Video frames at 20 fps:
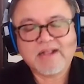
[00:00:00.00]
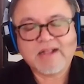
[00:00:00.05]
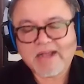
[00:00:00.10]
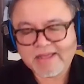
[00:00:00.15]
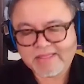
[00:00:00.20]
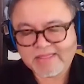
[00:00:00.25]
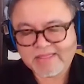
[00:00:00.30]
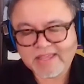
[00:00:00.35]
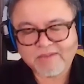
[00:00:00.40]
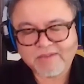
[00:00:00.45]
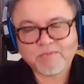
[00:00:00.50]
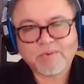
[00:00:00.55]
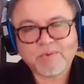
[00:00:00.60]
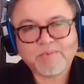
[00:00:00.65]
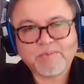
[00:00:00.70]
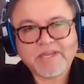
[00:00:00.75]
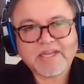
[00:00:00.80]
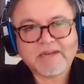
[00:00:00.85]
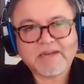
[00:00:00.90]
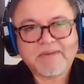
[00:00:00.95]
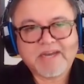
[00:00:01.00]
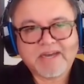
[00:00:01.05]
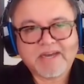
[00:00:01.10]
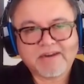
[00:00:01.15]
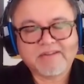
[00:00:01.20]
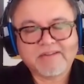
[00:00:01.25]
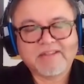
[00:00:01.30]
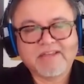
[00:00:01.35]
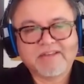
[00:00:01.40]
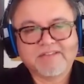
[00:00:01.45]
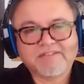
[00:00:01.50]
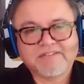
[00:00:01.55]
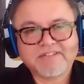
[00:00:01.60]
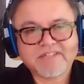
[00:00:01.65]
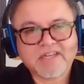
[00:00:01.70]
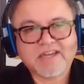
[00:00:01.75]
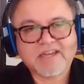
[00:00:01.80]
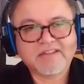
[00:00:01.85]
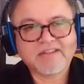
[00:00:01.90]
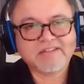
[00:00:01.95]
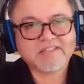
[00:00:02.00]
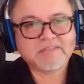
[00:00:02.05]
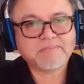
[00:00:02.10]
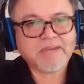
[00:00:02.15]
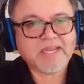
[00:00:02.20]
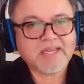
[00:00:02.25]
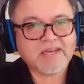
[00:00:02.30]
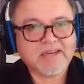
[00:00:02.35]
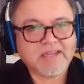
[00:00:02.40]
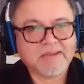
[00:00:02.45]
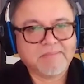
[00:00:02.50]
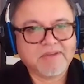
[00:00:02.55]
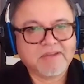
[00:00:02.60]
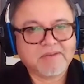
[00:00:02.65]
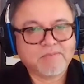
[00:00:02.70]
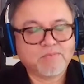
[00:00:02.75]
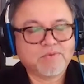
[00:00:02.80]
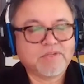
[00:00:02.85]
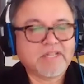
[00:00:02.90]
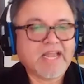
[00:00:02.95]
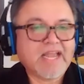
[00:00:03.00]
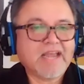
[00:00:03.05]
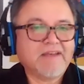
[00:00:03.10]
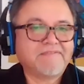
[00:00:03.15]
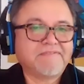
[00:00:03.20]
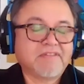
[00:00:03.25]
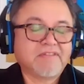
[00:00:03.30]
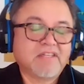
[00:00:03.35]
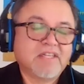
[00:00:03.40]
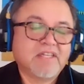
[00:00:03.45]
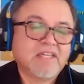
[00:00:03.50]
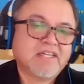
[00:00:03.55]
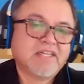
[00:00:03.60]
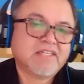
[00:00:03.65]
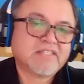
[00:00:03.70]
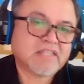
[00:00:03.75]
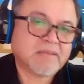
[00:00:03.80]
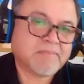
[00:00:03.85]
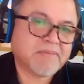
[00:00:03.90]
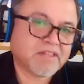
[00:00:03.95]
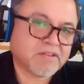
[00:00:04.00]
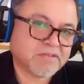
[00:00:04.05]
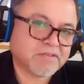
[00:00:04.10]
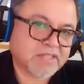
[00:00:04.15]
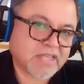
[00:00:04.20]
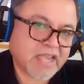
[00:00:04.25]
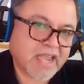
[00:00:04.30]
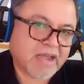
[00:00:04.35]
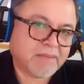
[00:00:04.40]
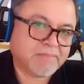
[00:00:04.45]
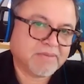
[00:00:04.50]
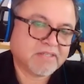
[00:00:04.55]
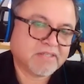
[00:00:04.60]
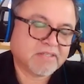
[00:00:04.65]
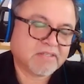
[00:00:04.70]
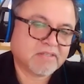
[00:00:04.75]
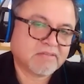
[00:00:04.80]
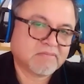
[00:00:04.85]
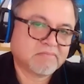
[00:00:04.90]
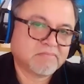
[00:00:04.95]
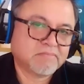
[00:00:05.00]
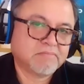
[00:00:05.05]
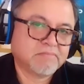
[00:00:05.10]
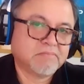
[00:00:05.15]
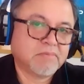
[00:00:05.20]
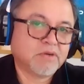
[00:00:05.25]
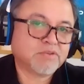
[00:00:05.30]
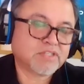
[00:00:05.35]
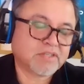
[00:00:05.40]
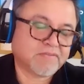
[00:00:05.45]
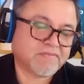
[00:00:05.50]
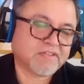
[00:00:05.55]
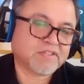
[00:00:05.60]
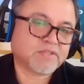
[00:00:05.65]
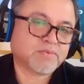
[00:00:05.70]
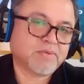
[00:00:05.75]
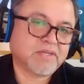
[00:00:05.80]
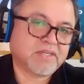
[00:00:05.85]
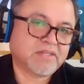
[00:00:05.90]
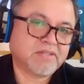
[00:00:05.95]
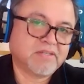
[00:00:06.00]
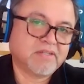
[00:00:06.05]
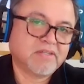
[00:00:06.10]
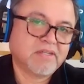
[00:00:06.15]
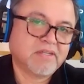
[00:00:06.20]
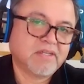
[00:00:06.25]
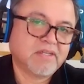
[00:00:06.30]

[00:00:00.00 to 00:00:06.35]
I think when we come out on the other side of this pandemic, we'll have some of those habits. Most of us will.